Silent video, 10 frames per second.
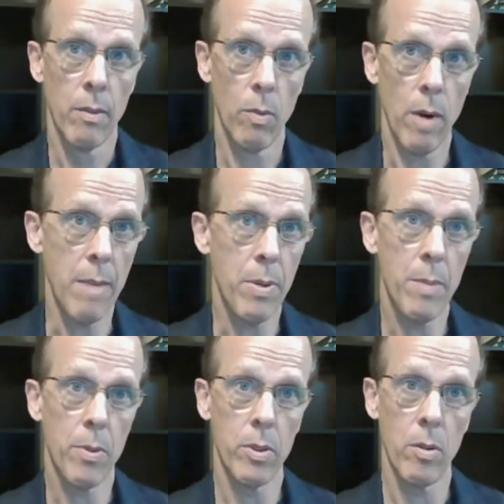why
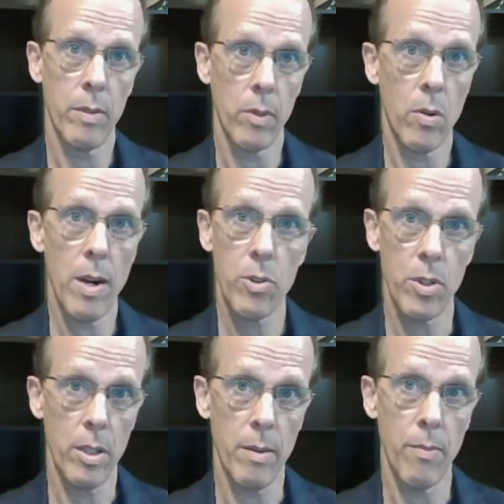people don't even
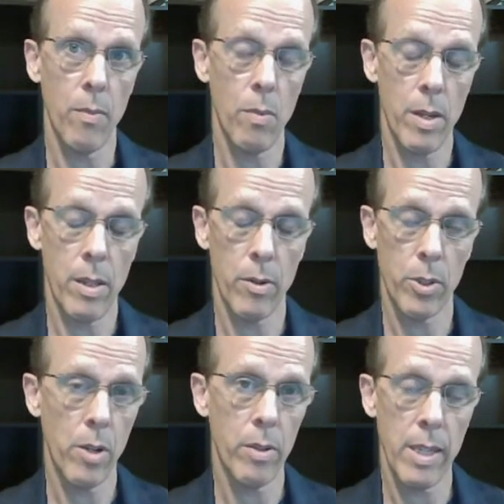question them when they're
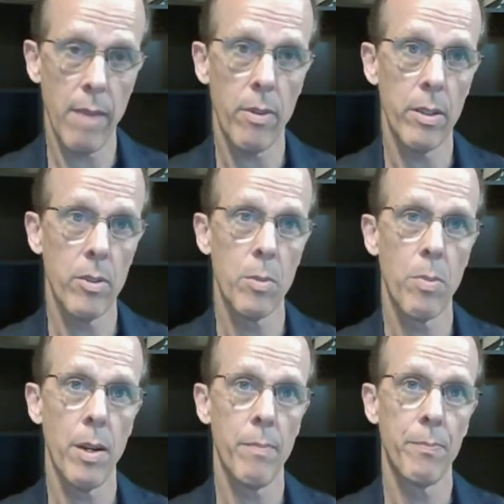shown the evidence.
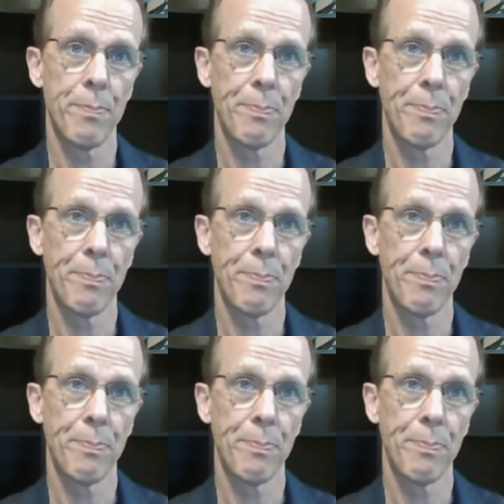But